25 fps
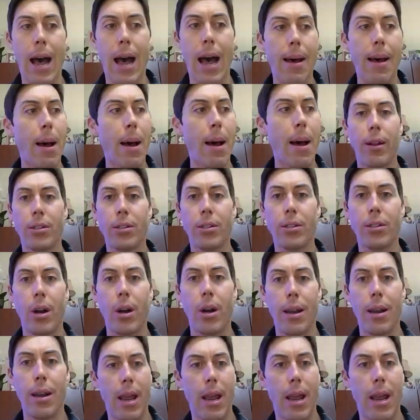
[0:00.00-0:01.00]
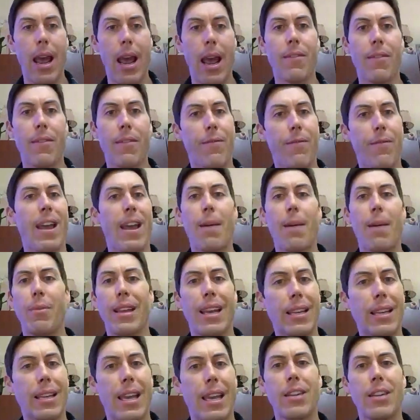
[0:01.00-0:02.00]
really starting and having a family
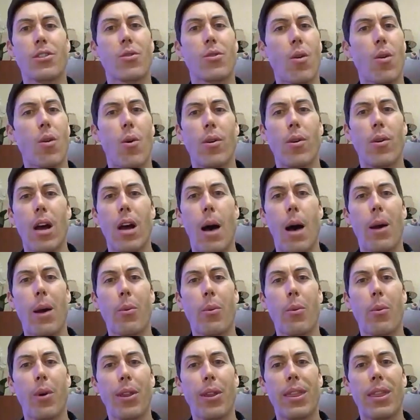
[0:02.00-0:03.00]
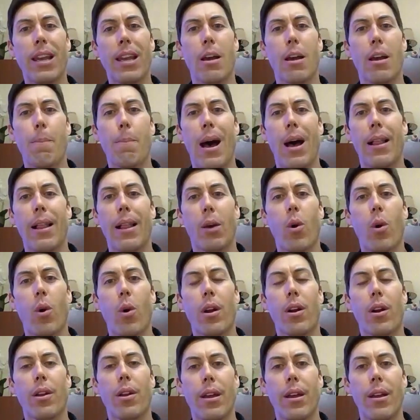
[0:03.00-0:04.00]
and kids growing up. I really think about, like,
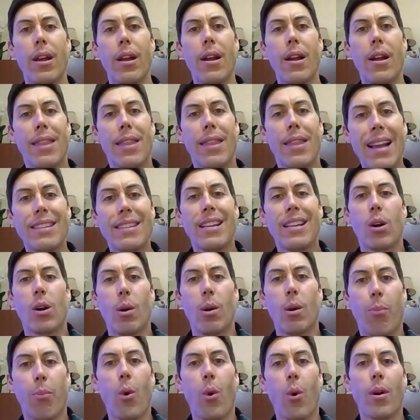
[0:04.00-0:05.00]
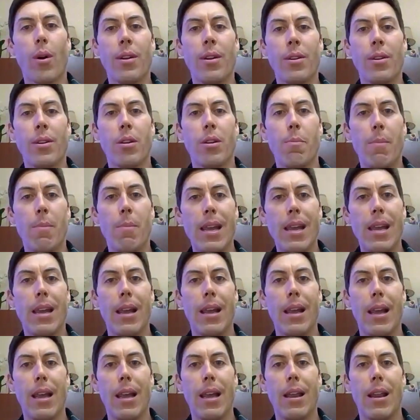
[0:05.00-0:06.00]
what are the things that are important to me
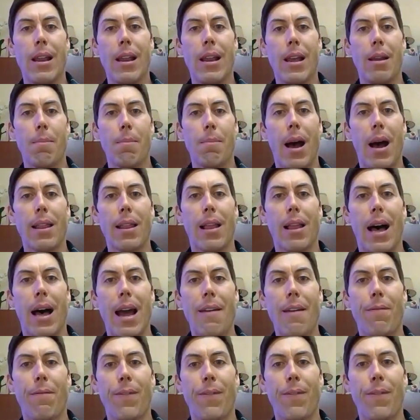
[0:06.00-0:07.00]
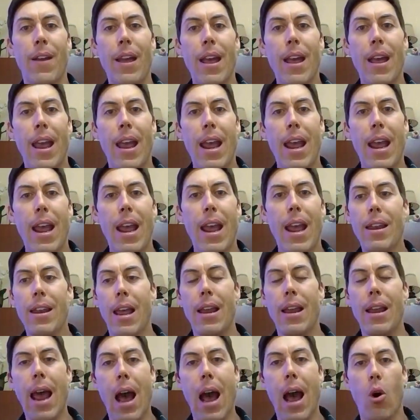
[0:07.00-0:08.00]
in my life,
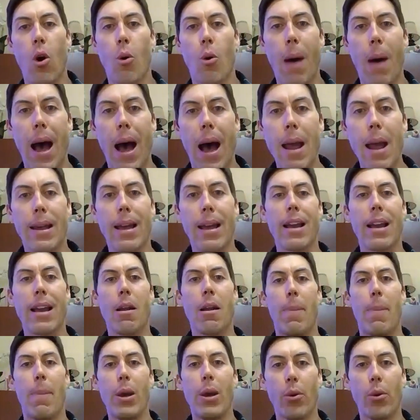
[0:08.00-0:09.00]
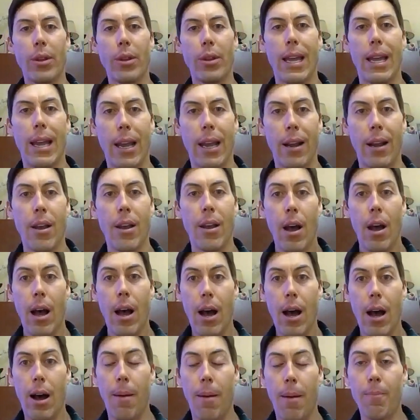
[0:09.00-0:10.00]
and how am I kind of building
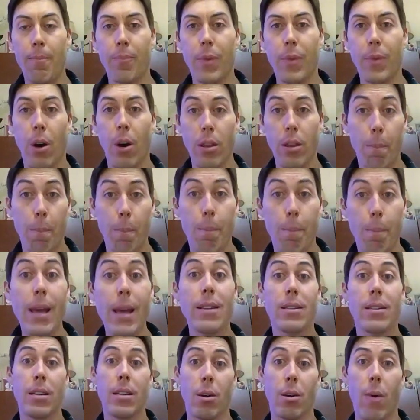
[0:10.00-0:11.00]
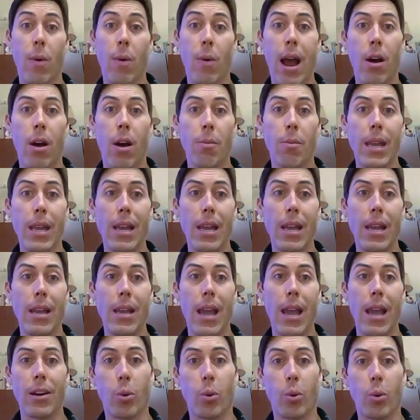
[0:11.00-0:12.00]
the business around
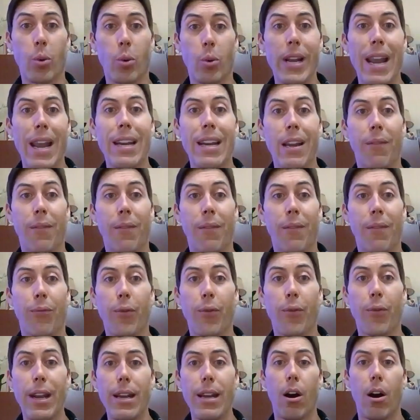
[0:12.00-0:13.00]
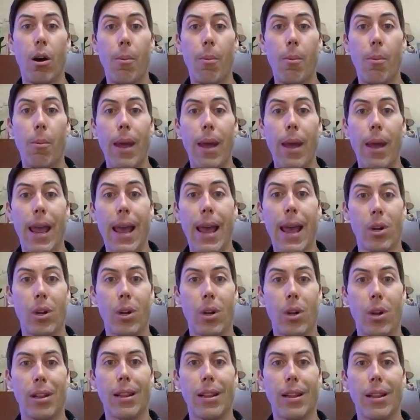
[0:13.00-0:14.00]
me and creating freedom and sort
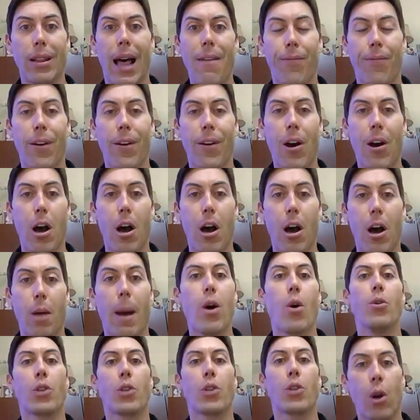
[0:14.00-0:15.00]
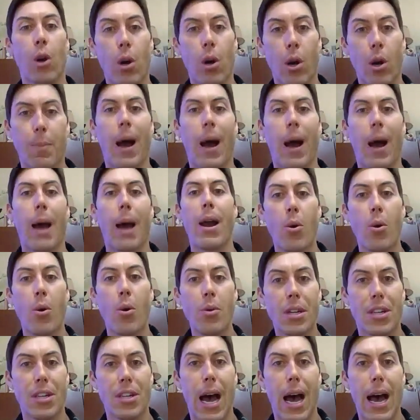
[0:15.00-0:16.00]
of life on my own terms by my
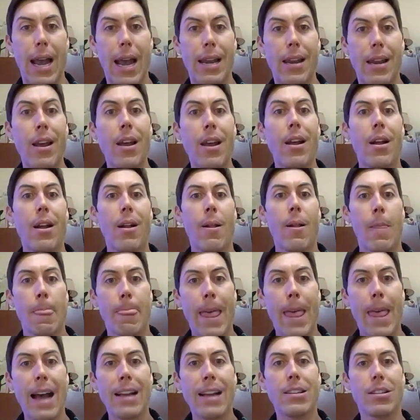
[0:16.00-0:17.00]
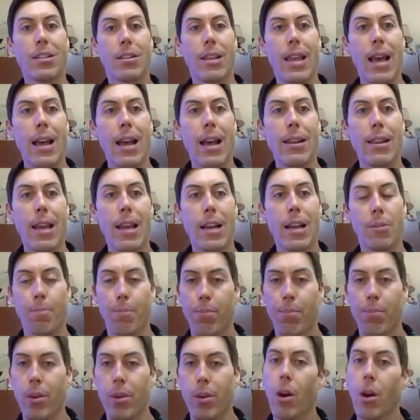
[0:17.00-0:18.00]
own design.
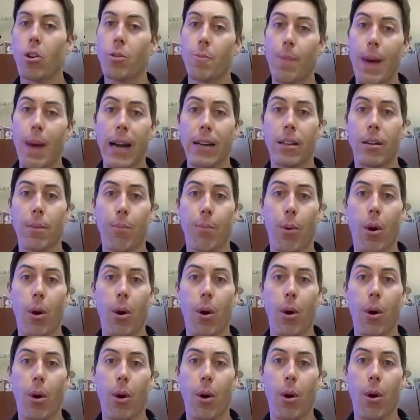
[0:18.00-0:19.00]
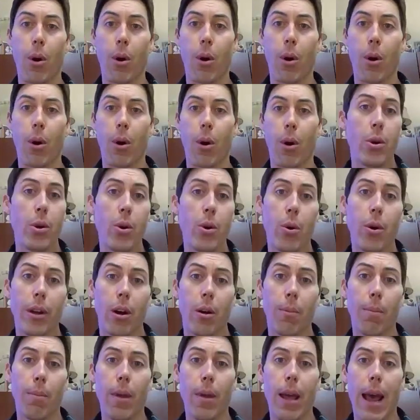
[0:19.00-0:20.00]
That goes back to part of the
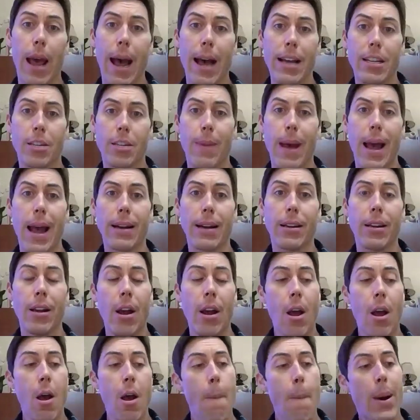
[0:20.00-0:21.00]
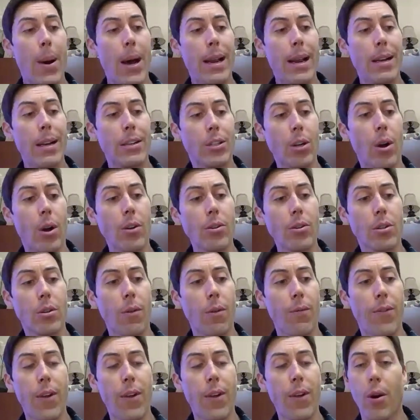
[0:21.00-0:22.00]
entrepreneurial aspect, but it's also
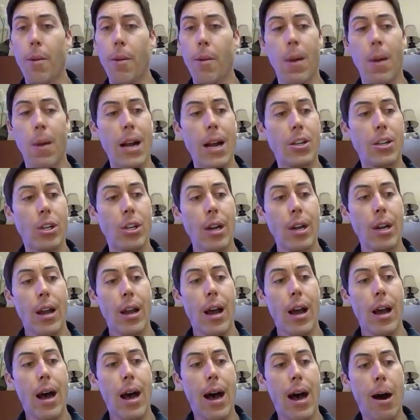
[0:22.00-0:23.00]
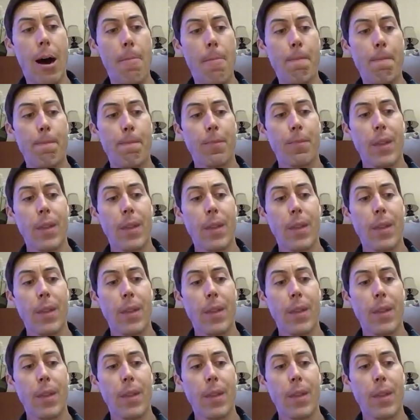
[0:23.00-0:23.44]
very much along